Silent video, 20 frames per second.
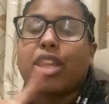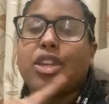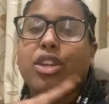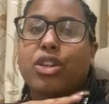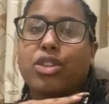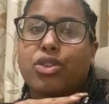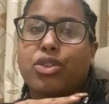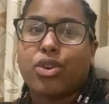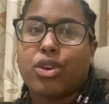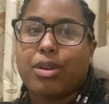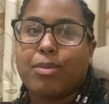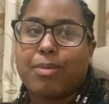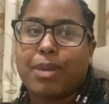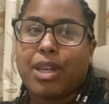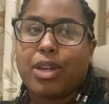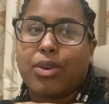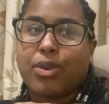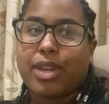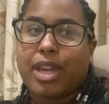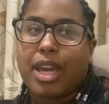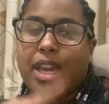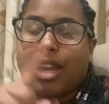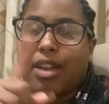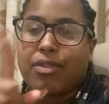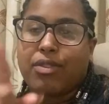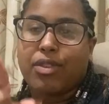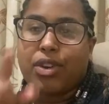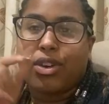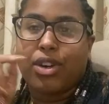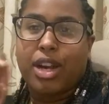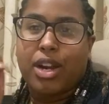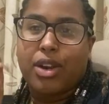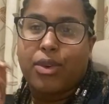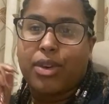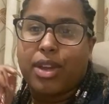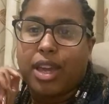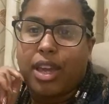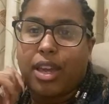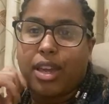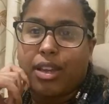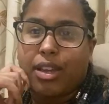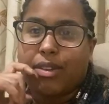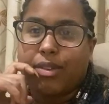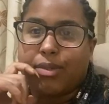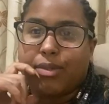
daughter be okay if you're not okay?